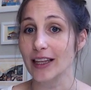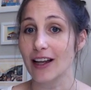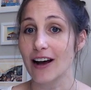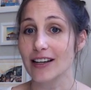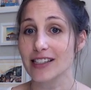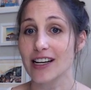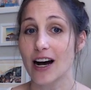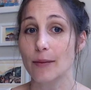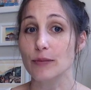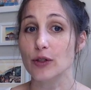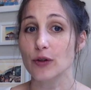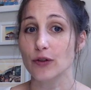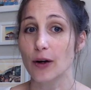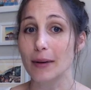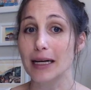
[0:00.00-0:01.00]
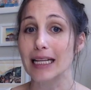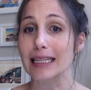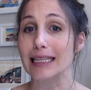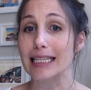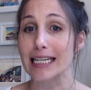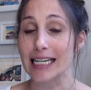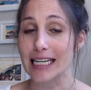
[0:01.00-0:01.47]
loss comes from
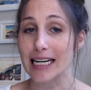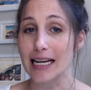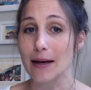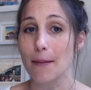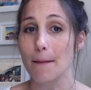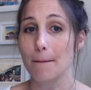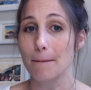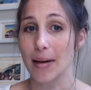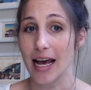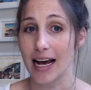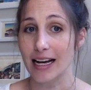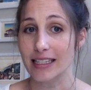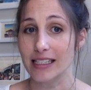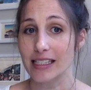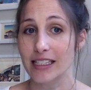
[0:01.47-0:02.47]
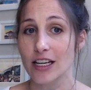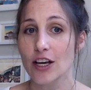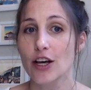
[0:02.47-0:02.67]
lean mass.